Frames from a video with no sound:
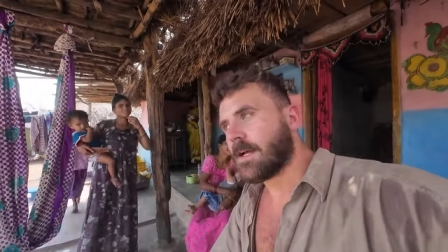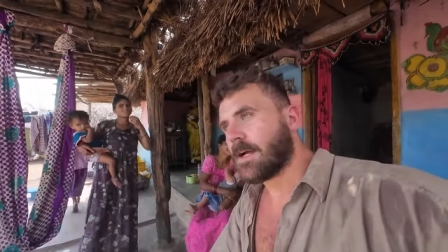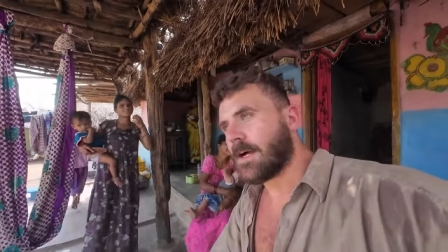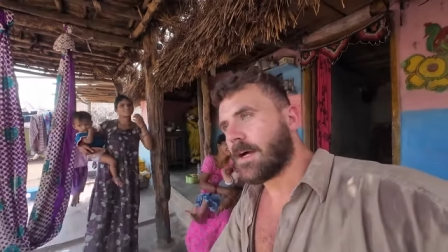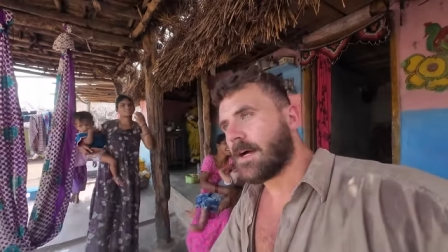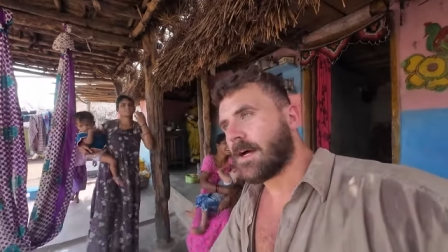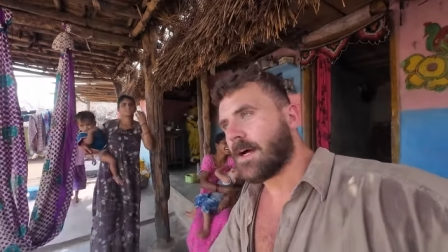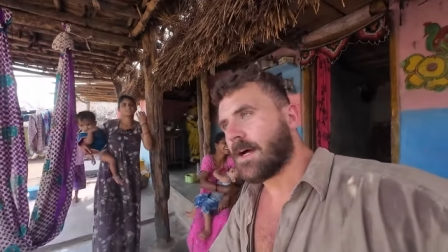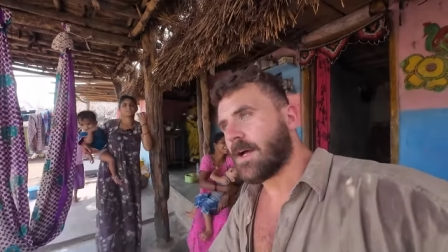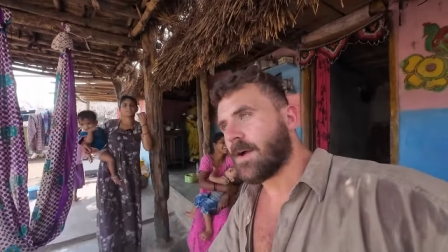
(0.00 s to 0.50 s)

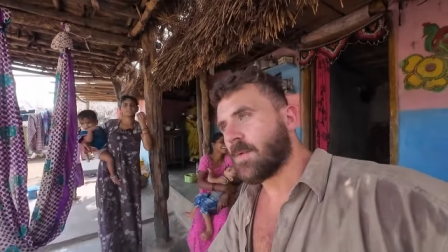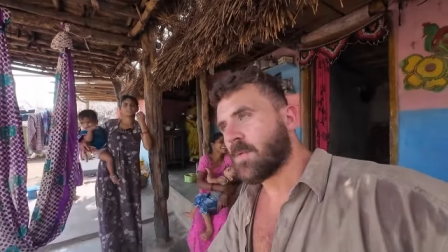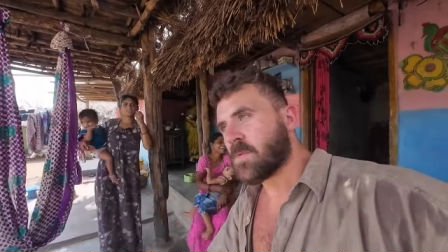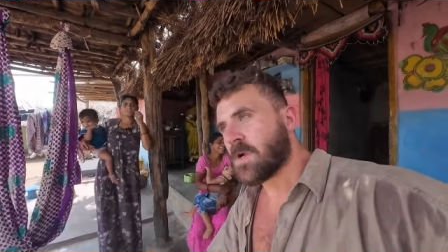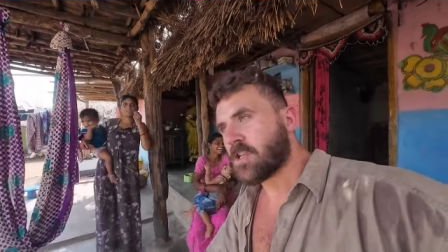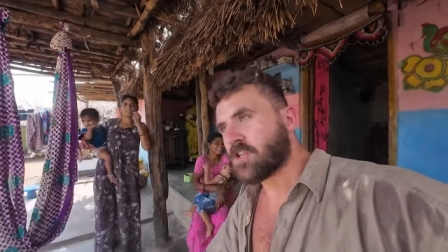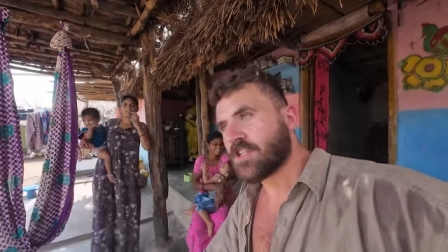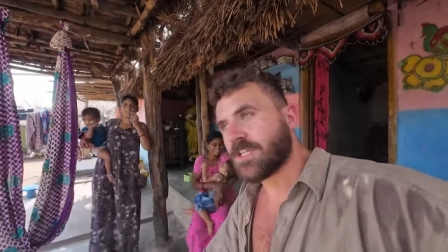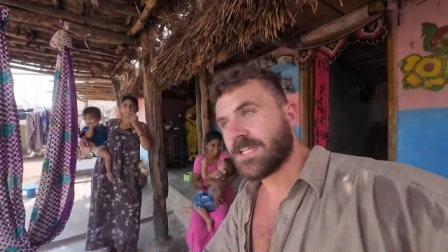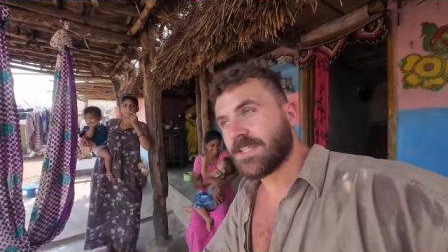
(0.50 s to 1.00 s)
uh,
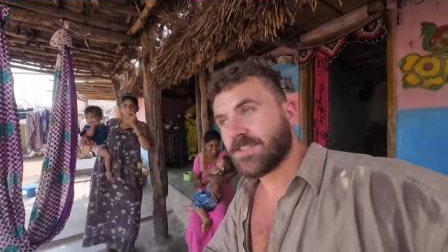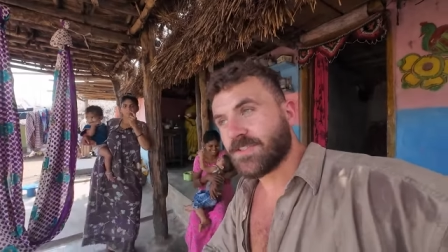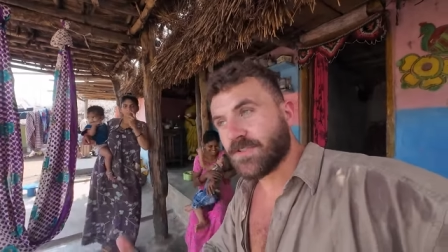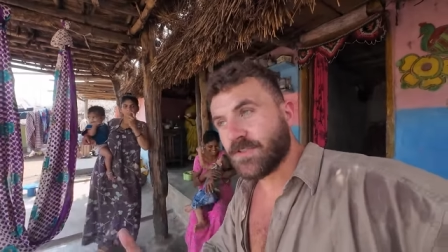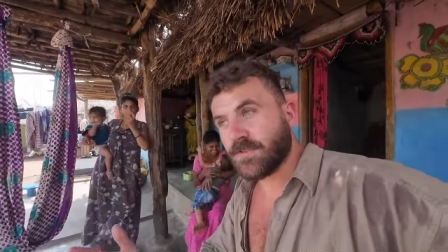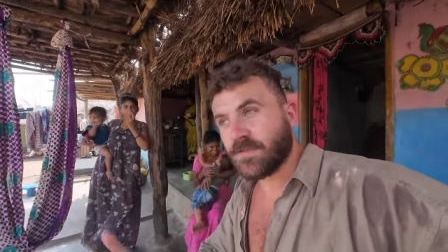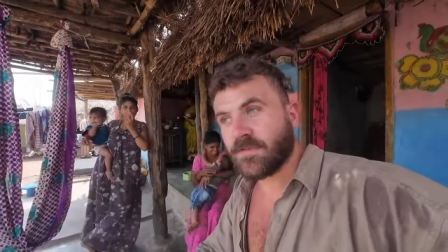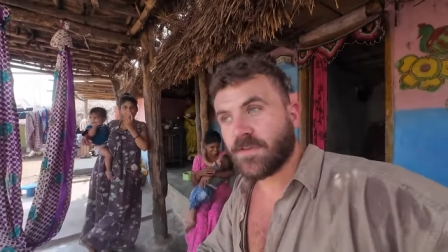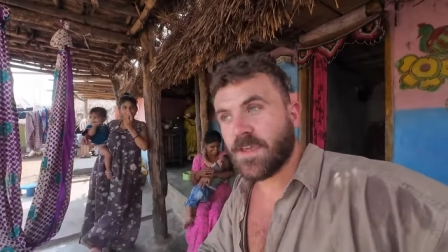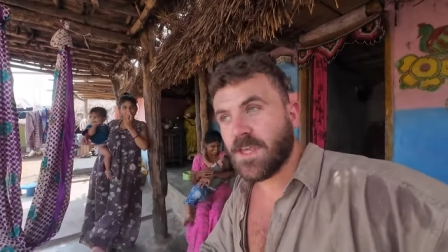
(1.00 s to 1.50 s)
which is
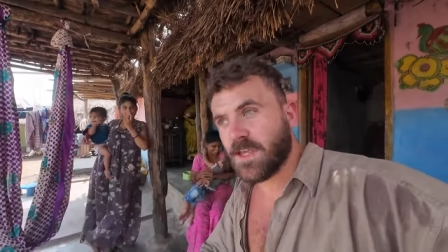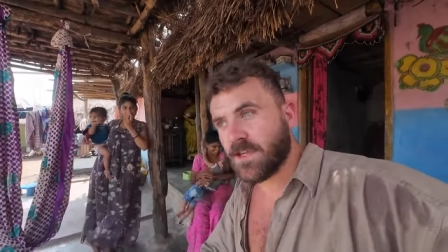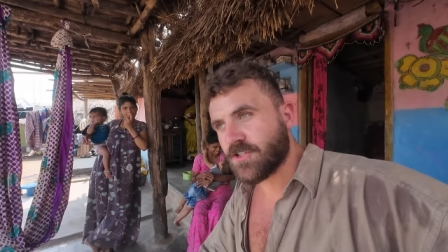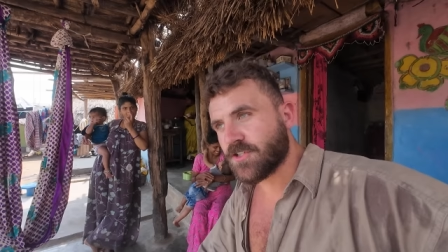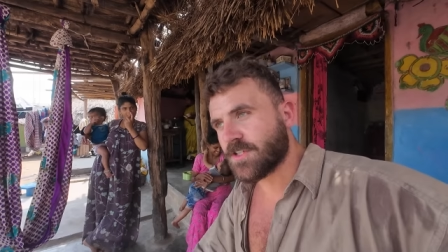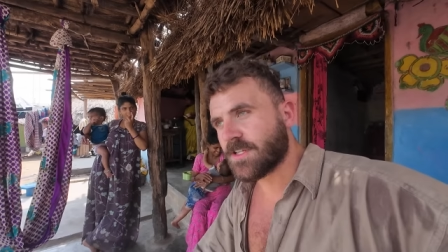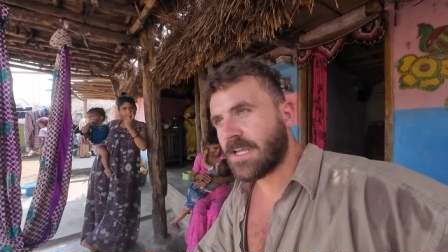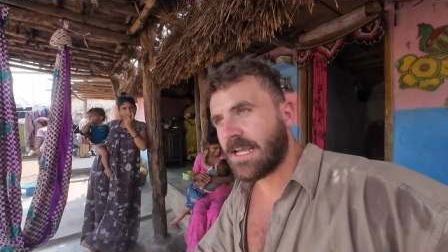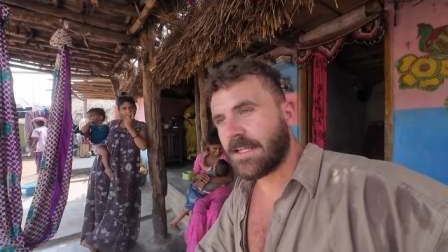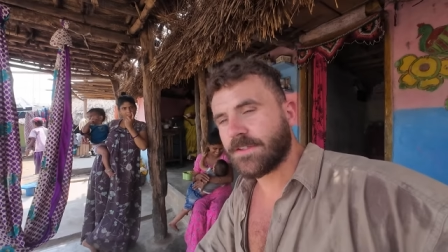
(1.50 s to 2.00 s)
to
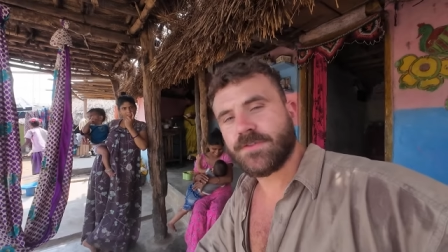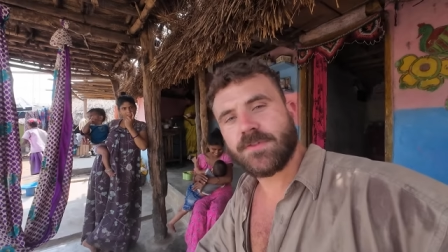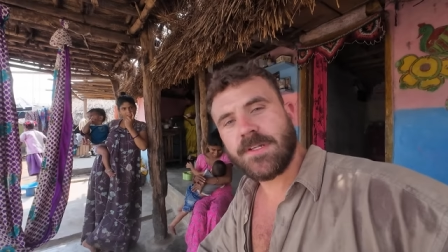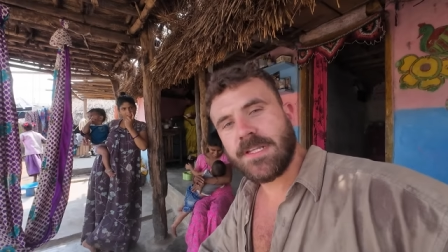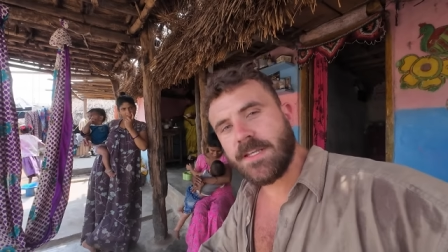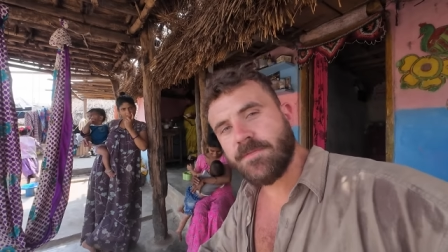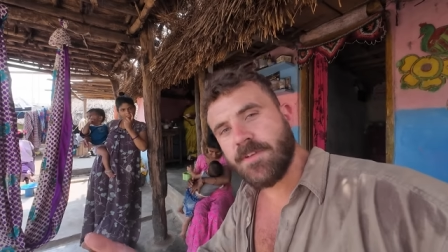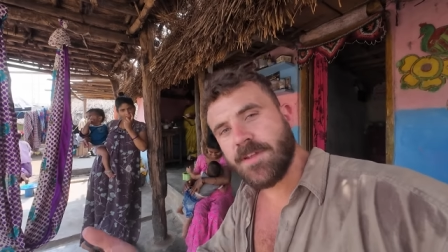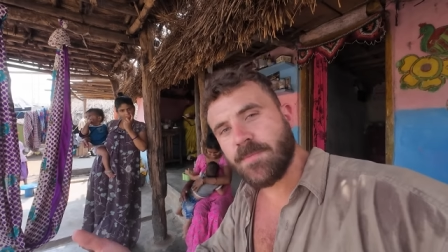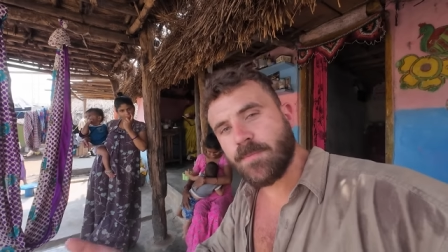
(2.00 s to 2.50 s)
fish and to
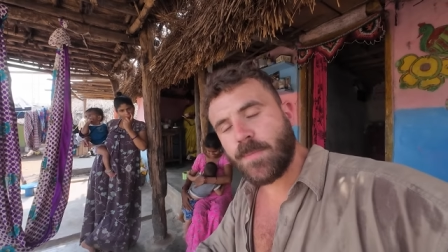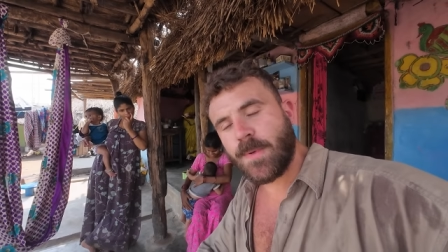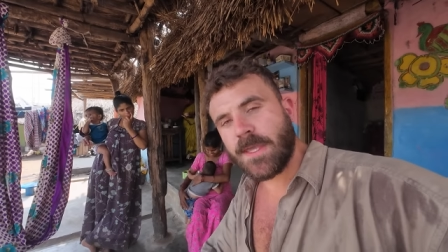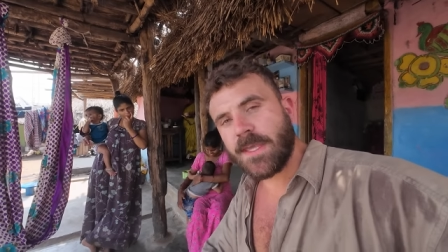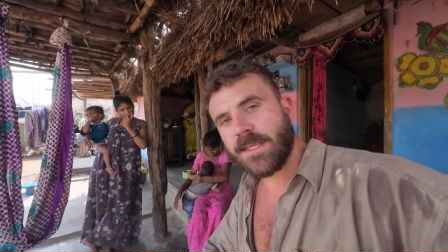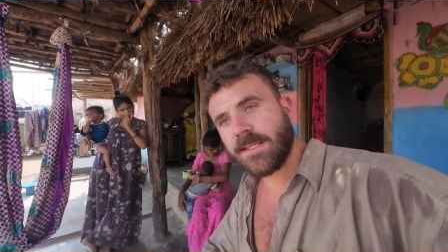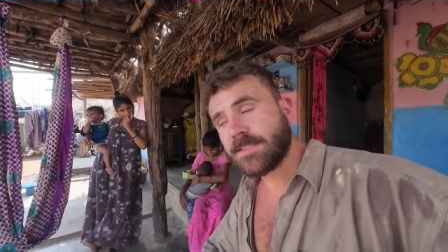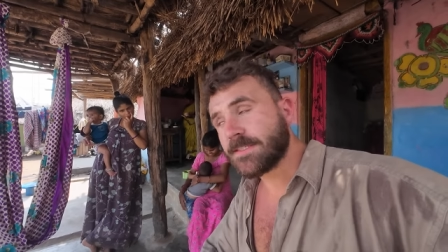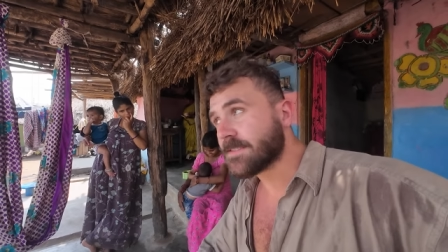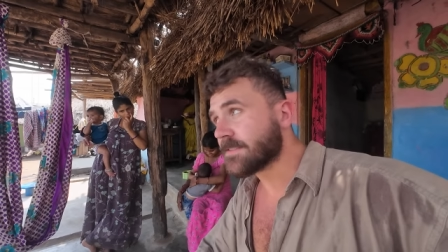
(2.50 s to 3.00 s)
live in
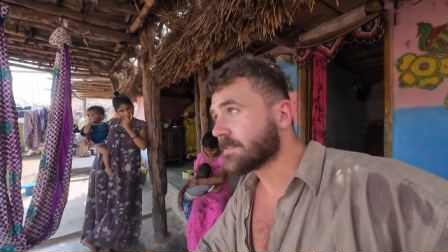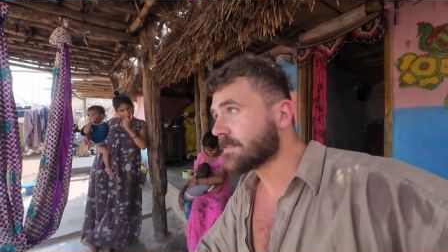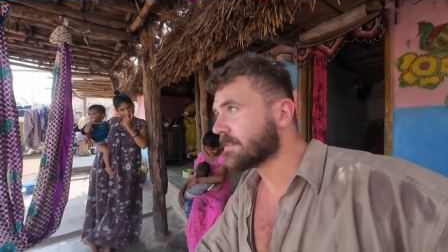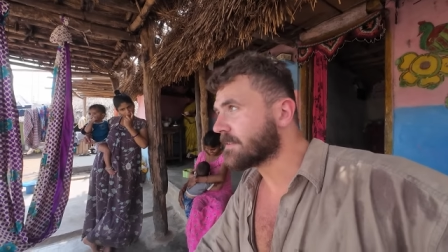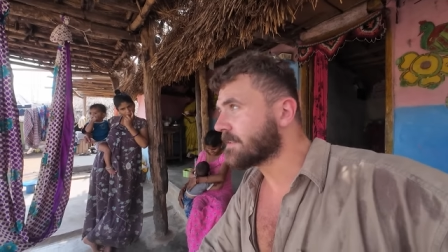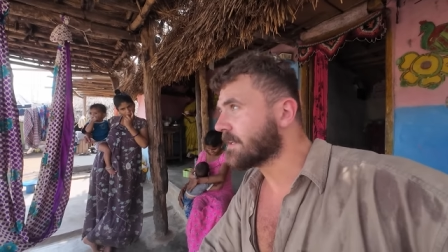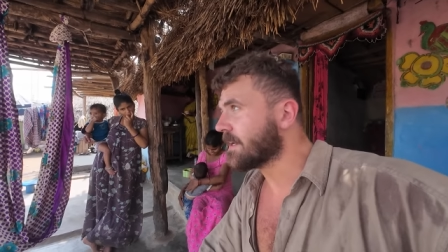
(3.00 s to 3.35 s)
peace